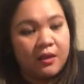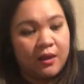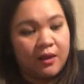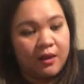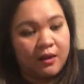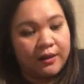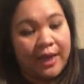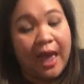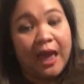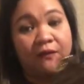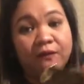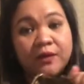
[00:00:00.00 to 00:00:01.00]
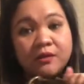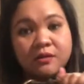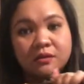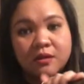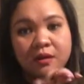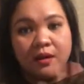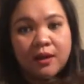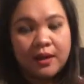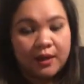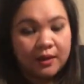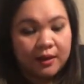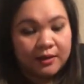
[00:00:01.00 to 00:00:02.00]
in canvas,
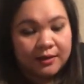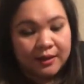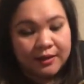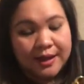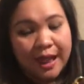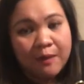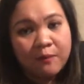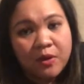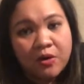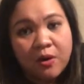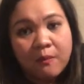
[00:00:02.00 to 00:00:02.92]
in the Damier